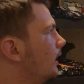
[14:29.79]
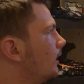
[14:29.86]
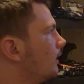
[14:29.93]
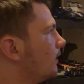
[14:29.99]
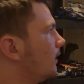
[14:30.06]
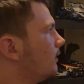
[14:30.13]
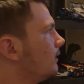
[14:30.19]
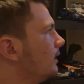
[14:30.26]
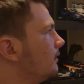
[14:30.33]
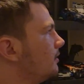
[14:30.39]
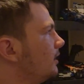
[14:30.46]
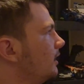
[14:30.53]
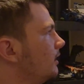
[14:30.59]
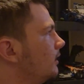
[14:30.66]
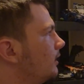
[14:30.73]
they're all
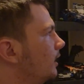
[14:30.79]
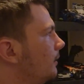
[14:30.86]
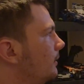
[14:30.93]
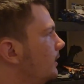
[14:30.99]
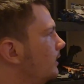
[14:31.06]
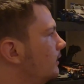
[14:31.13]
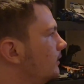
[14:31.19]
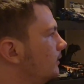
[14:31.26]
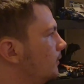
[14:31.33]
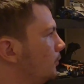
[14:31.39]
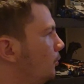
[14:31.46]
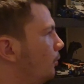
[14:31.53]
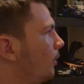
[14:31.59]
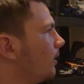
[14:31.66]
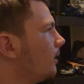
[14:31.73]
legit. I mean,
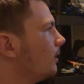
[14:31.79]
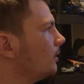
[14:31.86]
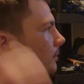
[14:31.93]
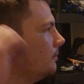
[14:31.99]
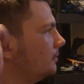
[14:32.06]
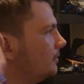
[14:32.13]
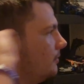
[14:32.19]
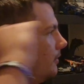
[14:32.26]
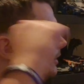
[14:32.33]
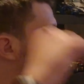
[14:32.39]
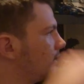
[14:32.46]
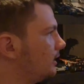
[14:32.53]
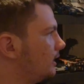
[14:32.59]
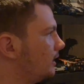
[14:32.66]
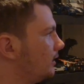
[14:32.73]
Worms.
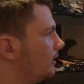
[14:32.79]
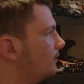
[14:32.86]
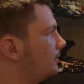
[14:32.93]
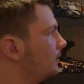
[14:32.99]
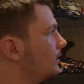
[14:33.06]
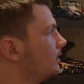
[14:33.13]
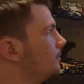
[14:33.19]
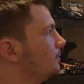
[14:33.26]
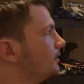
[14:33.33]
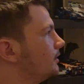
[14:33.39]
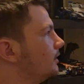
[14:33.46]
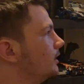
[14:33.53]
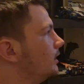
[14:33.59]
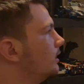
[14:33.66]
Fuck yeah, I love Worms.